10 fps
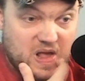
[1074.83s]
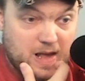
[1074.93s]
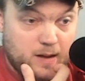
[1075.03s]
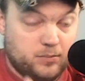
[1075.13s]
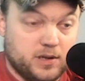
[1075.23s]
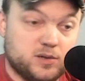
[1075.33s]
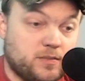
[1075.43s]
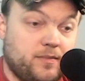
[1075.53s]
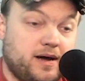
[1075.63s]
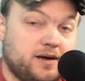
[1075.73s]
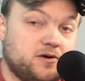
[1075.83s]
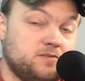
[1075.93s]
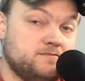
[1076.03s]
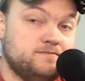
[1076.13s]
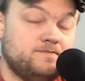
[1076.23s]
Blows my mind, dude.
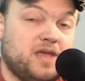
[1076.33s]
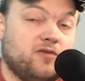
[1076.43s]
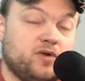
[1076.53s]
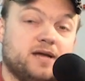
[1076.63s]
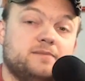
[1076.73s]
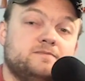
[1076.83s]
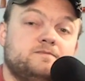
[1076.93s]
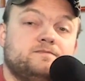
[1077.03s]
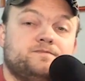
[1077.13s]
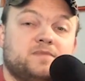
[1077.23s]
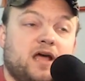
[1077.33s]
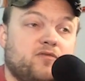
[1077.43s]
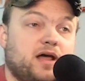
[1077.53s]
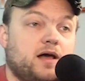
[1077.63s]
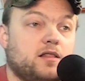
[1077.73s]
Every day. Every
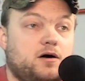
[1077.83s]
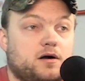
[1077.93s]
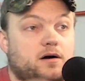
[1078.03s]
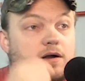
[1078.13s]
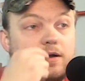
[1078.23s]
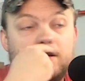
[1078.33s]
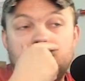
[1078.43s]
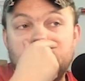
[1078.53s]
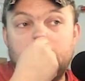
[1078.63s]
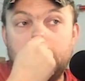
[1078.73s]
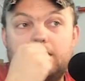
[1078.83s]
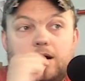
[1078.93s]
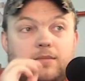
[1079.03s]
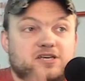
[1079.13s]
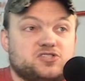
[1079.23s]
day I log on
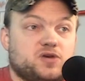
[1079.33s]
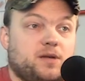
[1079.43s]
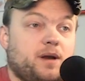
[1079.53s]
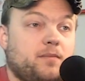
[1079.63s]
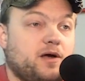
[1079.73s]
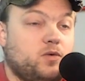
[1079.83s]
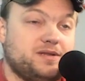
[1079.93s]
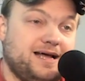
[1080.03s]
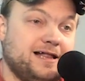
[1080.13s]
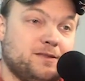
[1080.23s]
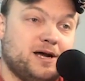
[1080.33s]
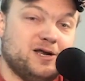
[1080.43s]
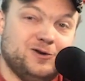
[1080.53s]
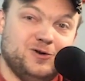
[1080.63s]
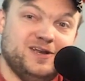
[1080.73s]
my stream, and I'm like, what the hell am I
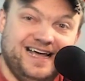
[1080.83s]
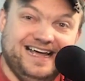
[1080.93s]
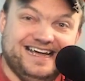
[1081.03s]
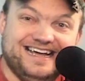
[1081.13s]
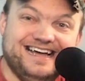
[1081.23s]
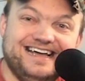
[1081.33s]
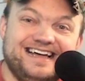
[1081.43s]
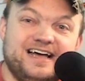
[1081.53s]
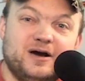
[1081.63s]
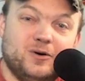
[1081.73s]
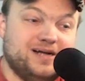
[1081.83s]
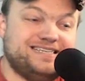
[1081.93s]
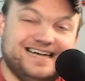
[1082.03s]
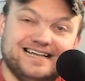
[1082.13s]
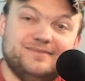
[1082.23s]
going to do today? What
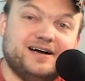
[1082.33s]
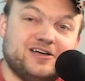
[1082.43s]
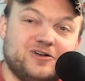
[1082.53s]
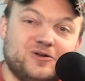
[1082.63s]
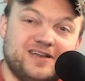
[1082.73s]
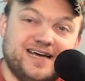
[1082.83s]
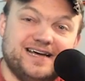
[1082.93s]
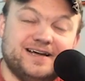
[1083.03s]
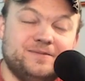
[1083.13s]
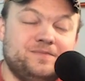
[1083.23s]
the hell am I going to do today?